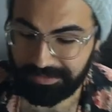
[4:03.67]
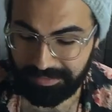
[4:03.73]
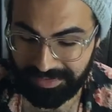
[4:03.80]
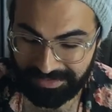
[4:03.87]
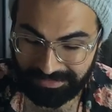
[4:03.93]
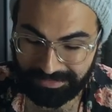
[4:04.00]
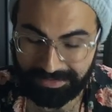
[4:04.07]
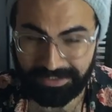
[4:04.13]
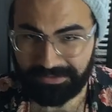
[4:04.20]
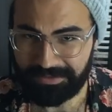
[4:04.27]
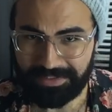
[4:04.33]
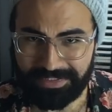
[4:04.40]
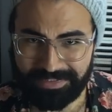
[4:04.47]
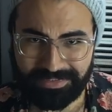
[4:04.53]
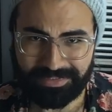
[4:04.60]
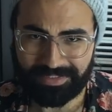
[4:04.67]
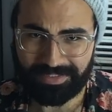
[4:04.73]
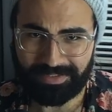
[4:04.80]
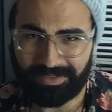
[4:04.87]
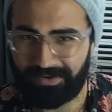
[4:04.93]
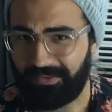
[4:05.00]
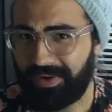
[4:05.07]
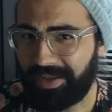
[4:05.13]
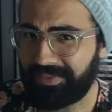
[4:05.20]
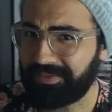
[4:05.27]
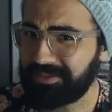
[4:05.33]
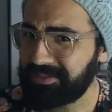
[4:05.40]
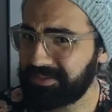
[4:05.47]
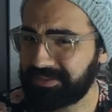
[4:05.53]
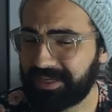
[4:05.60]
bit of synchronicity there, right?
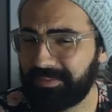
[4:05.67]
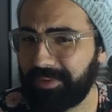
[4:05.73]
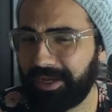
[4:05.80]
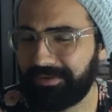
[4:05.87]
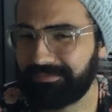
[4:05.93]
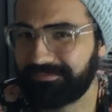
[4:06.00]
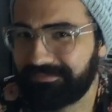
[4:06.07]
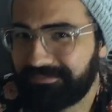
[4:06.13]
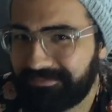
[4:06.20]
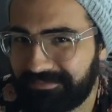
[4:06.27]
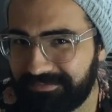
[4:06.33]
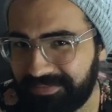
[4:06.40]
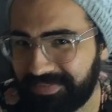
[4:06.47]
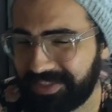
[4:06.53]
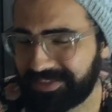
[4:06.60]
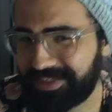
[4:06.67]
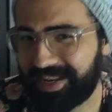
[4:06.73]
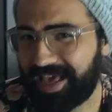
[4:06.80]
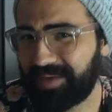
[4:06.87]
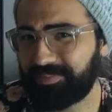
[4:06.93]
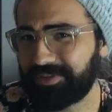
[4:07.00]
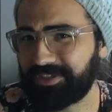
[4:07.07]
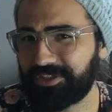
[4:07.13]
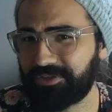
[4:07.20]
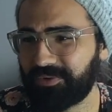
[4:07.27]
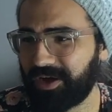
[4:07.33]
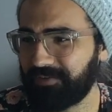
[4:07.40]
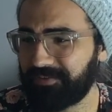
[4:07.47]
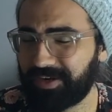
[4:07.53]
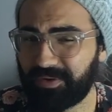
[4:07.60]
come on. Doesn't happen too
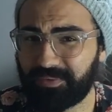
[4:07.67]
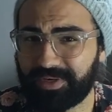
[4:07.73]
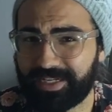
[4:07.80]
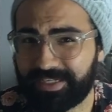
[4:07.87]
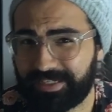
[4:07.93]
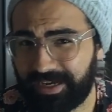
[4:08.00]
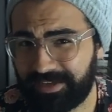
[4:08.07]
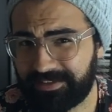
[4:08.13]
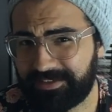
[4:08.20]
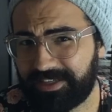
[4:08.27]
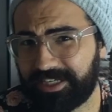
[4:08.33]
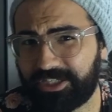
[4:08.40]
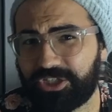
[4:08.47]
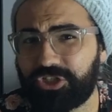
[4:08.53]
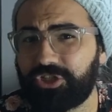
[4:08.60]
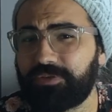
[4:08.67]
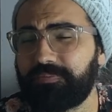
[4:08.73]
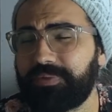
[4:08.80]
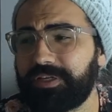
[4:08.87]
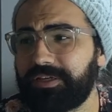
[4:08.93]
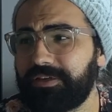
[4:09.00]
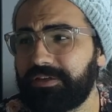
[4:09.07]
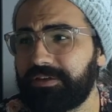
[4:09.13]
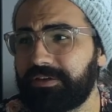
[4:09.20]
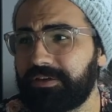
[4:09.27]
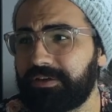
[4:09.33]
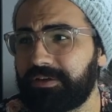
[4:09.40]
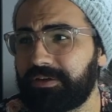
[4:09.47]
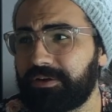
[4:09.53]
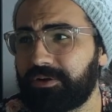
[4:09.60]
often, and when it does, it should be
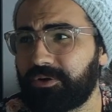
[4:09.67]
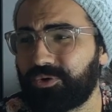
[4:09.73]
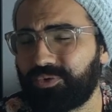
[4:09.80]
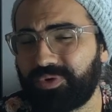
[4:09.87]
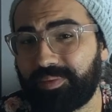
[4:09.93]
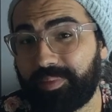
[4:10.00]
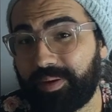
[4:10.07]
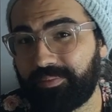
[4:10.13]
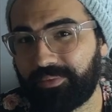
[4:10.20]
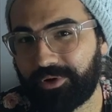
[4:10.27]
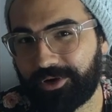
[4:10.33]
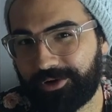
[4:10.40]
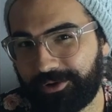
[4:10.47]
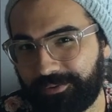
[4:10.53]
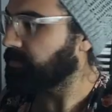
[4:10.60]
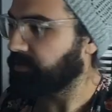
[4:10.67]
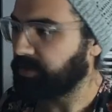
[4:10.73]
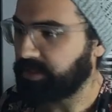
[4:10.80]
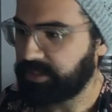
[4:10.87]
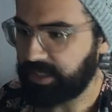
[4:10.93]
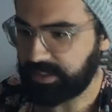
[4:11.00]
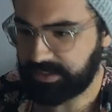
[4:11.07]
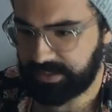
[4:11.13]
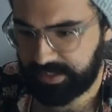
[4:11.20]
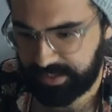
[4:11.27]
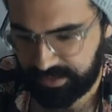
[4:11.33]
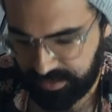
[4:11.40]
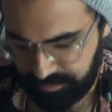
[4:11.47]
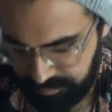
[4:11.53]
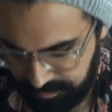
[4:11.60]
remembered. The dustiest